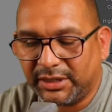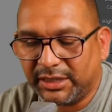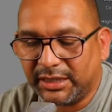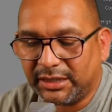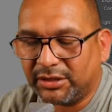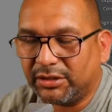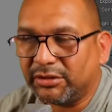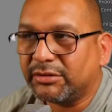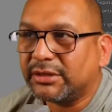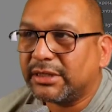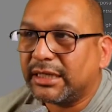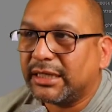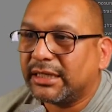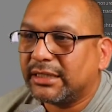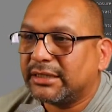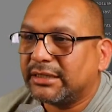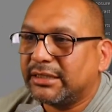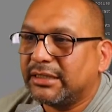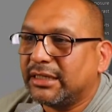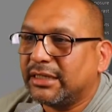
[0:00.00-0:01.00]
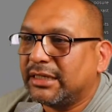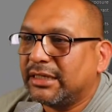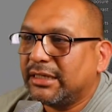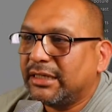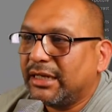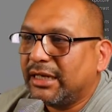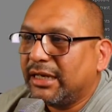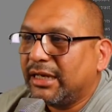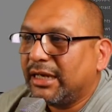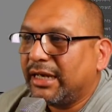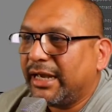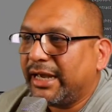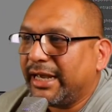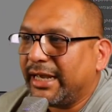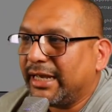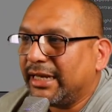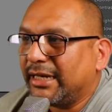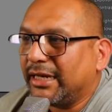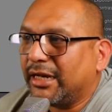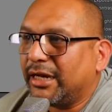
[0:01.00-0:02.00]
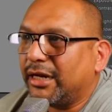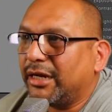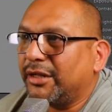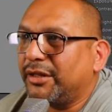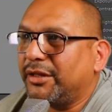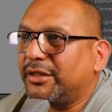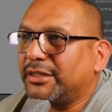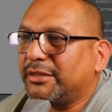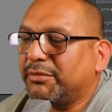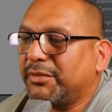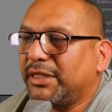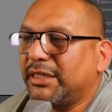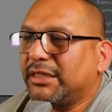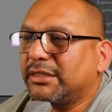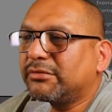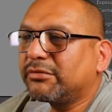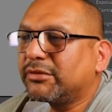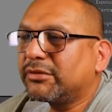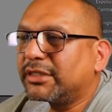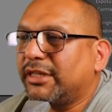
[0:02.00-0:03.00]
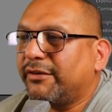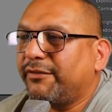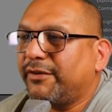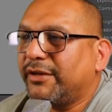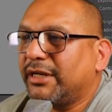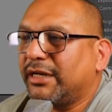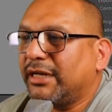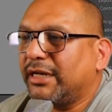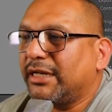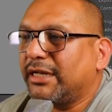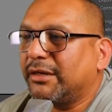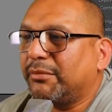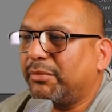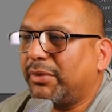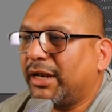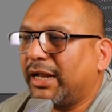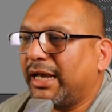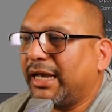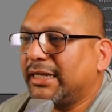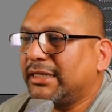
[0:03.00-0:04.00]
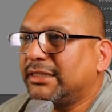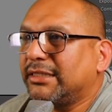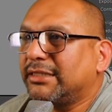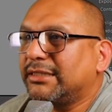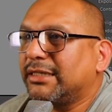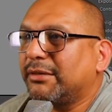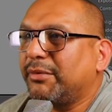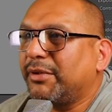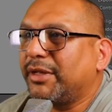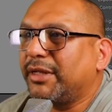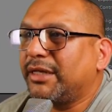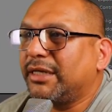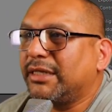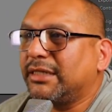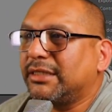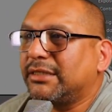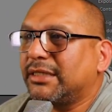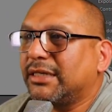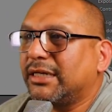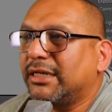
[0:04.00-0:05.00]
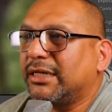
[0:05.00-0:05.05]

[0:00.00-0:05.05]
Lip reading: get those edits done? And some of these will definitely apply to some of these.